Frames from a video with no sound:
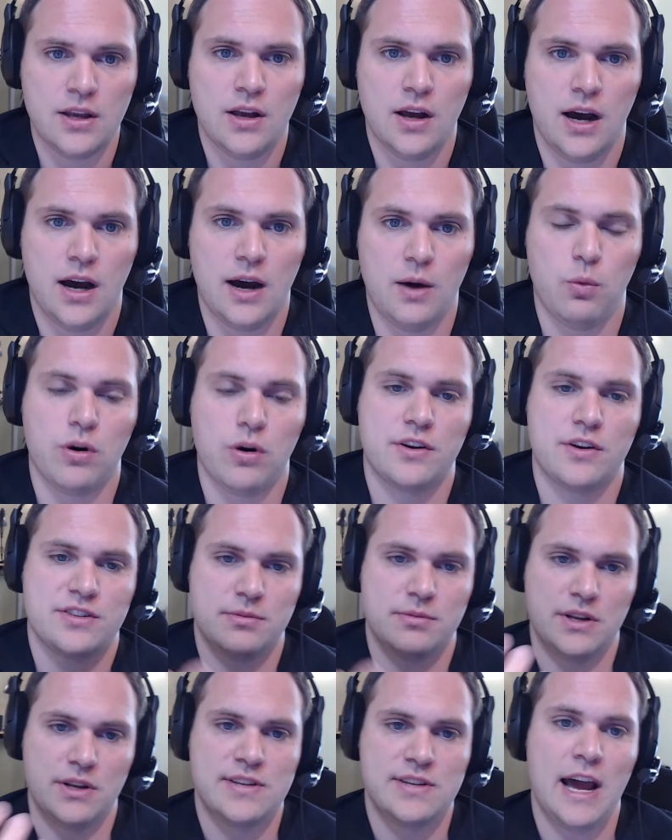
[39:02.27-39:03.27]
Uh, what are some
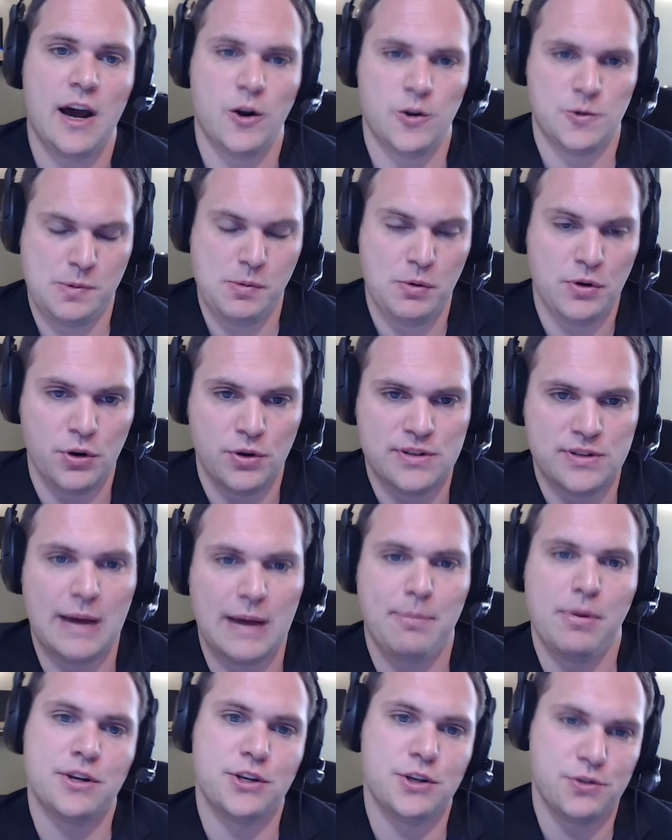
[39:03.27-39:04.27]
of the towns people can go
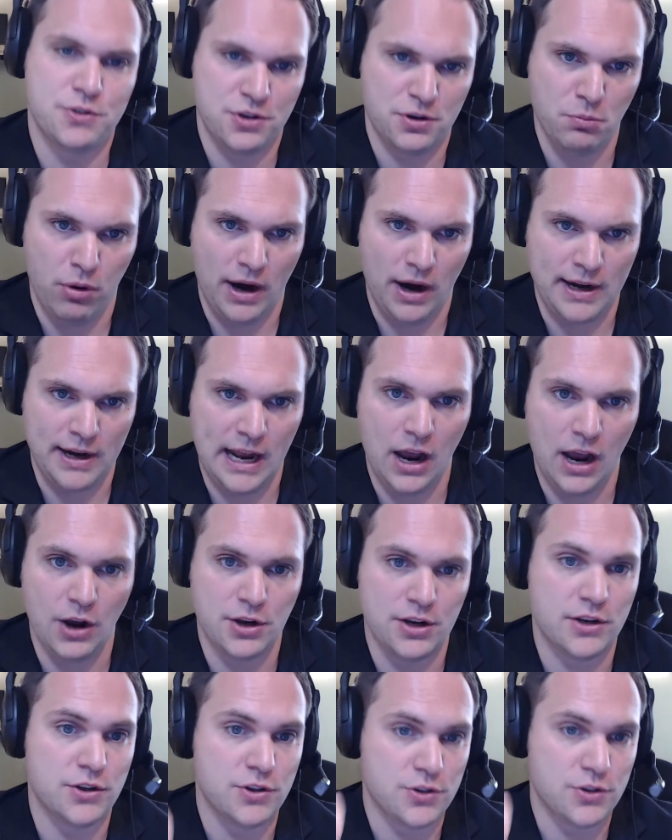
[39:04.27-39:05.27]
type on YouTube right now? You
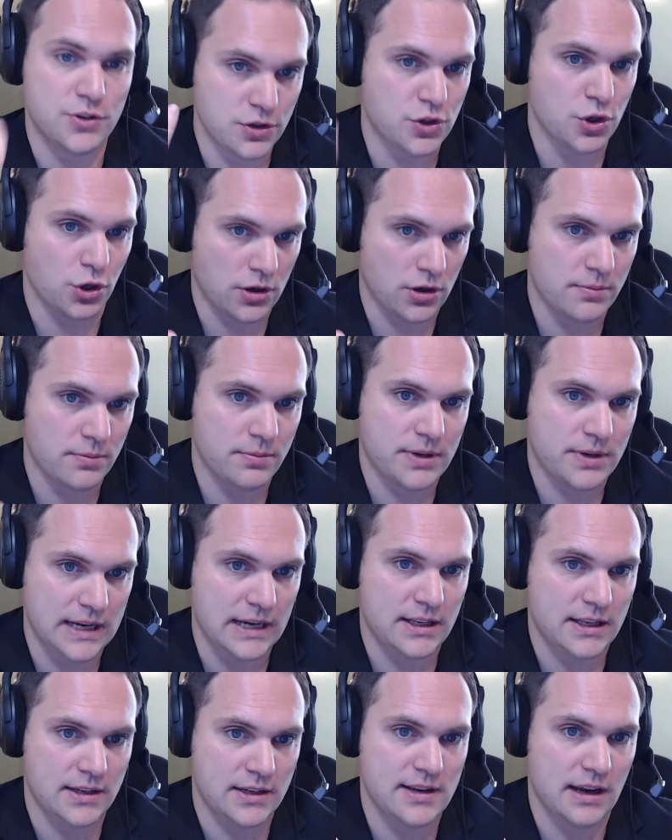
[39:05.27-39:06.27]
did Durham,
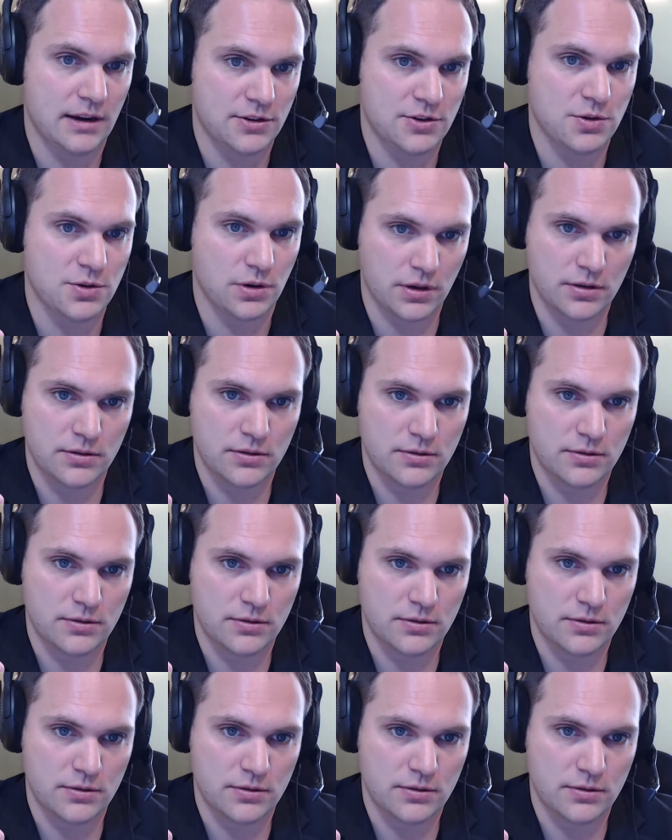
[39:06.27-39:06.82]
Connecticut town tour.